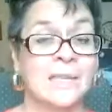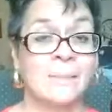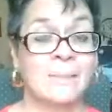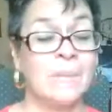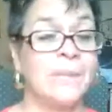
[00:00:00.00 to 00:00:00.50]

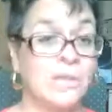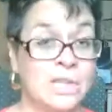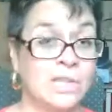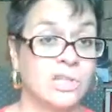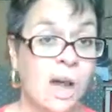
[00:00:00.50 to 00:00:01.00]
Maybe you need
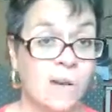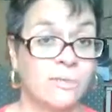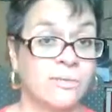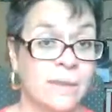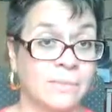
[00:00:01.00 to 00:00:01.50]
to talk
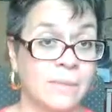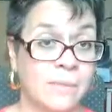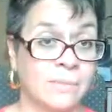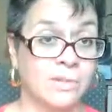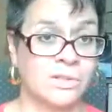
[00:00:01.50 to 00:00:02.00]
with family
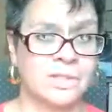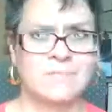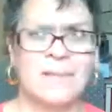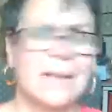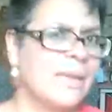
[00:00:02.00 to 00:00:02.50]
members, and
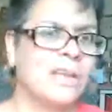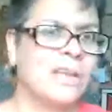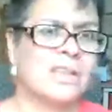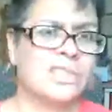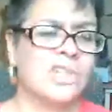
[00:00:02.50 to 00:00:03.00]
maybe
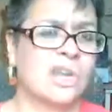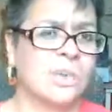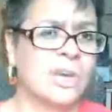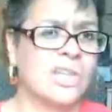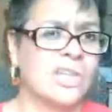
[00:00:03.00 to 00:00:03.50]
it's
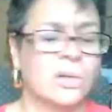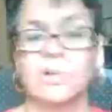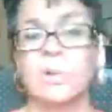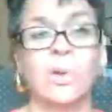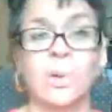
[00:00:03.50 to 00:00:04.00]
generational,
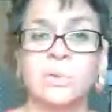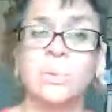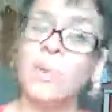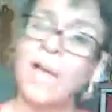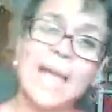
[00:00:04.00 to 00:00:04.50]
so it goes
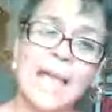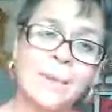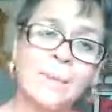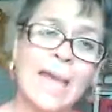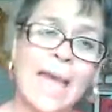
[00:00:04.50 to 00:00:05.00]
way
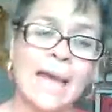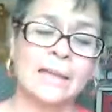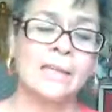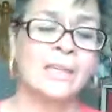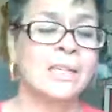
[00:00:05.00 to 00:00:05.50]
back.